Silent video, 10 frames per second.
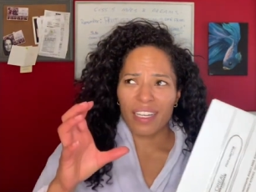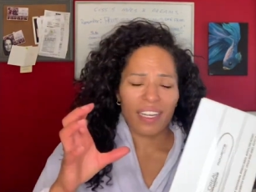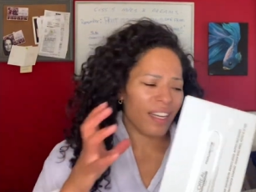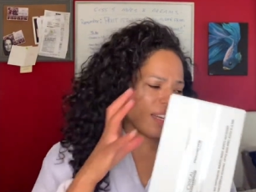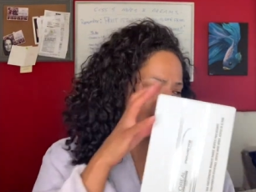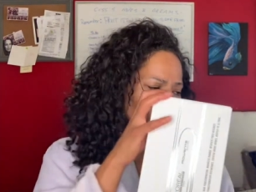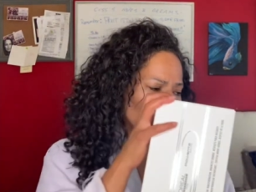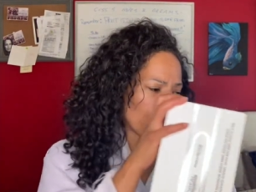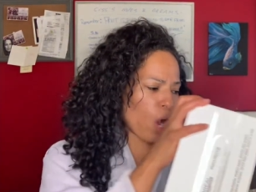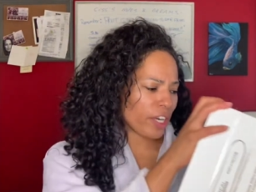uh,
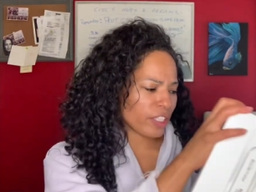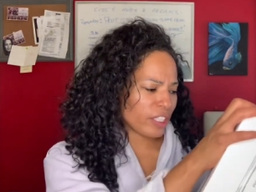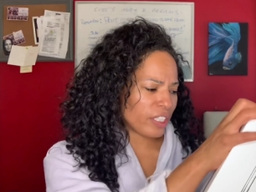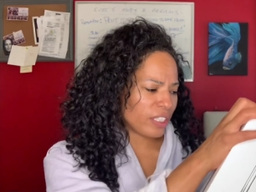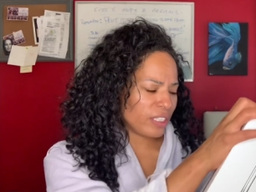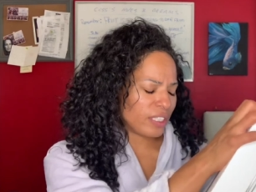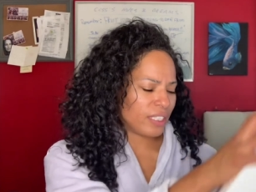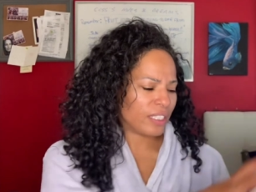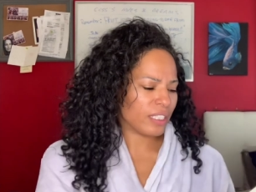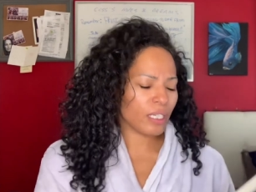water
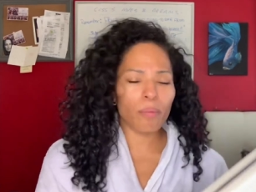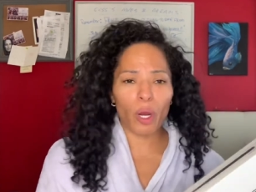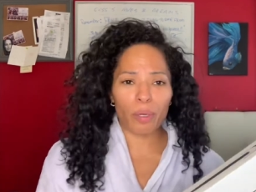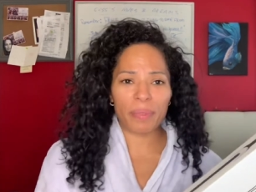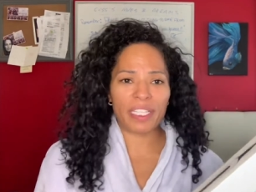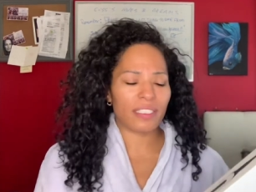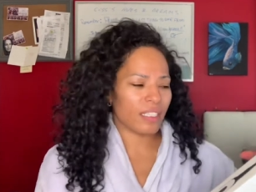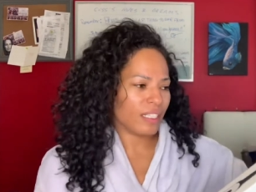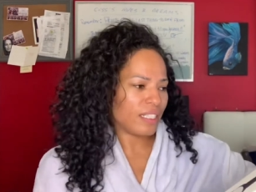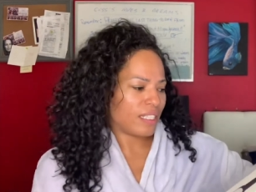compartment
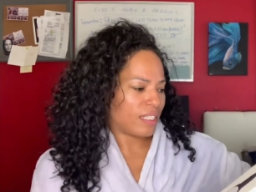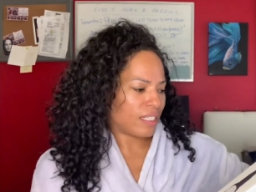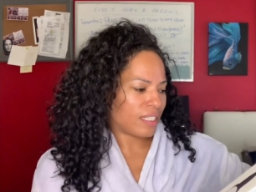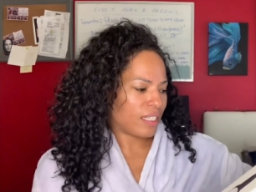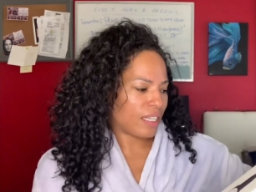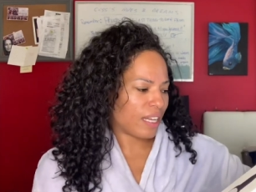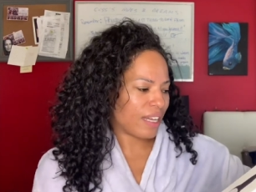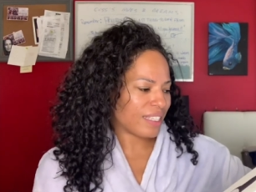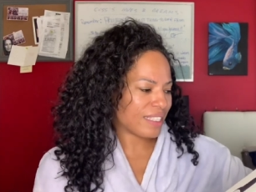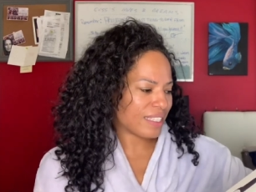uh,
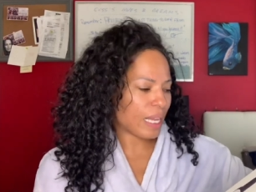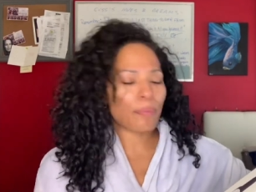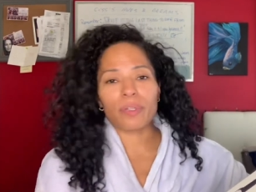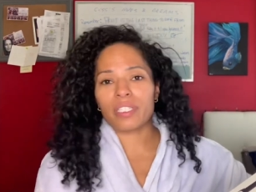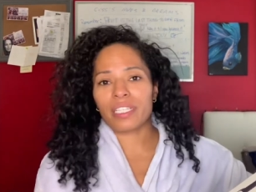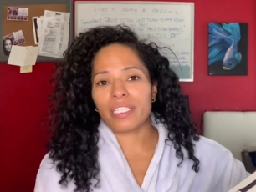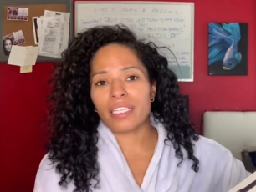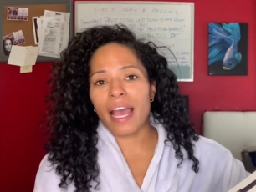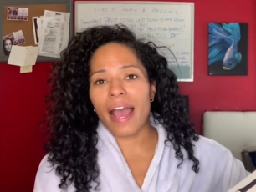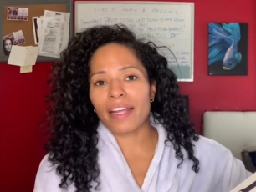separately
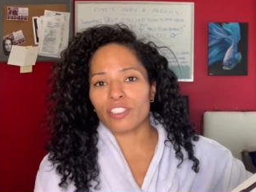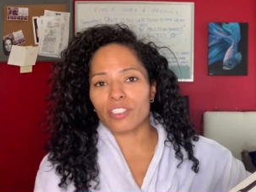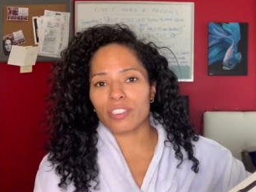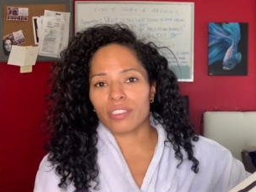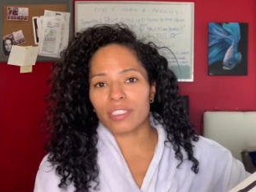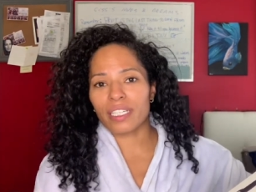attached.